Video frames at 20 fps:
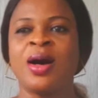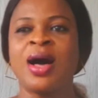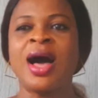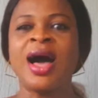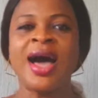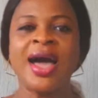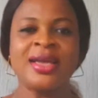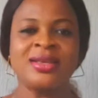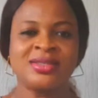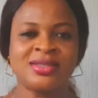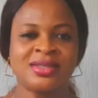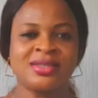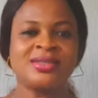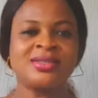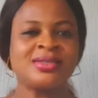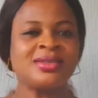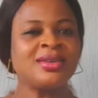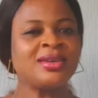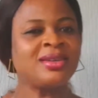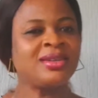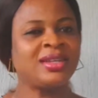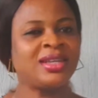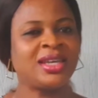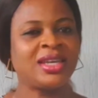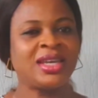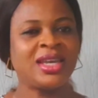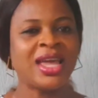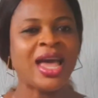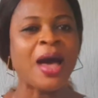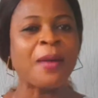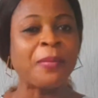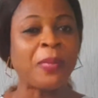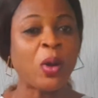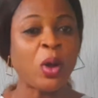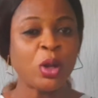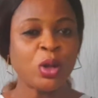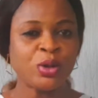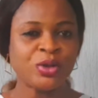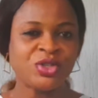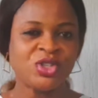I sincerely
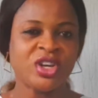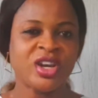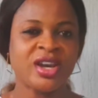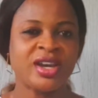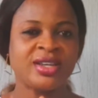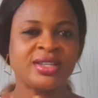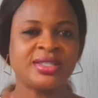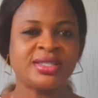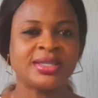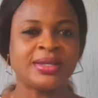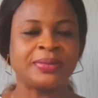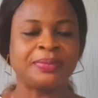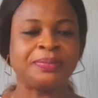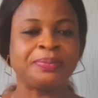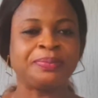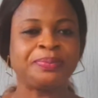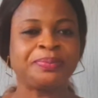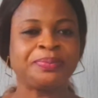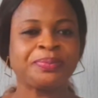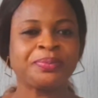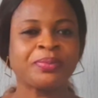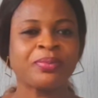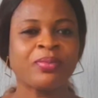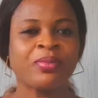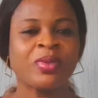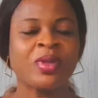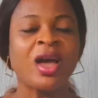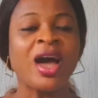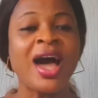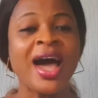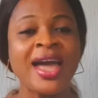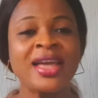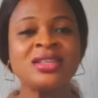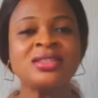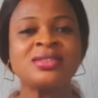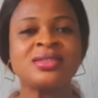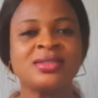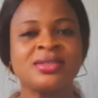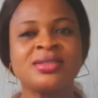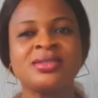apologize. I
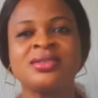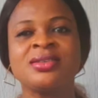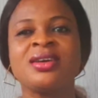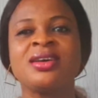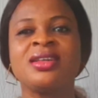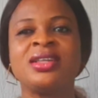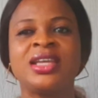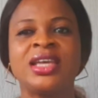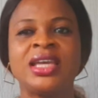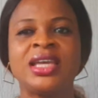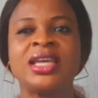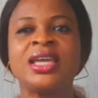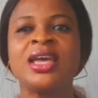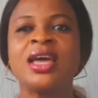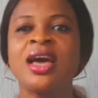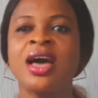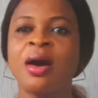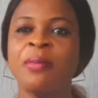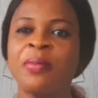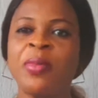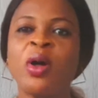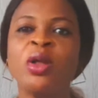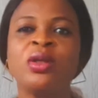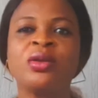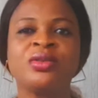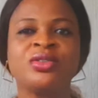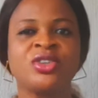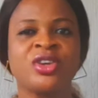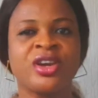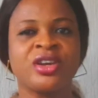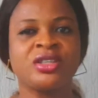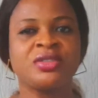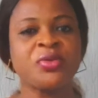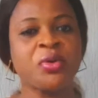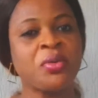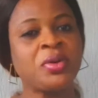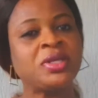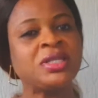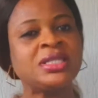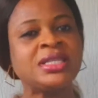sincerely apologize. For
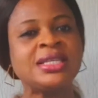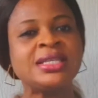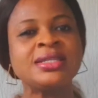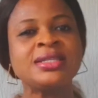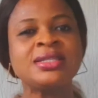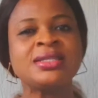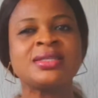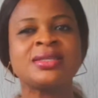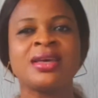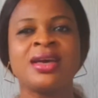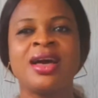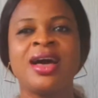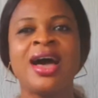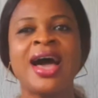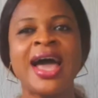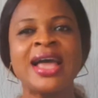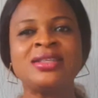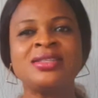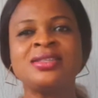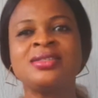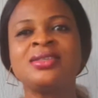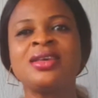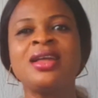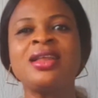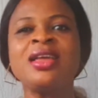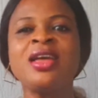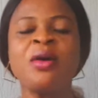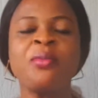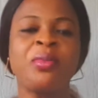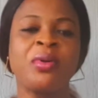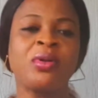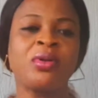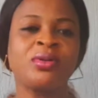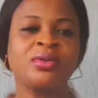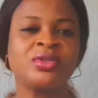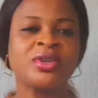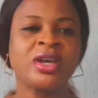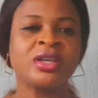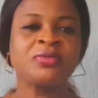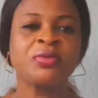instance, I sincerely
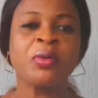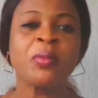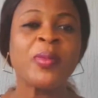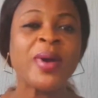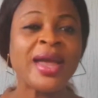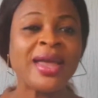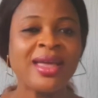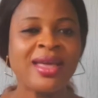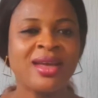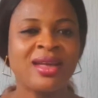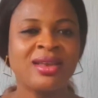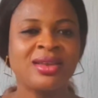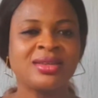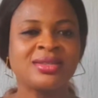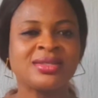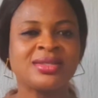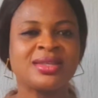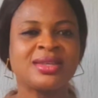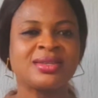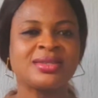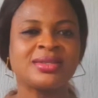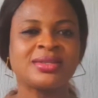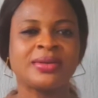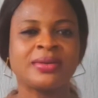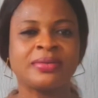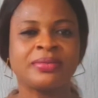apologize for my carelessness.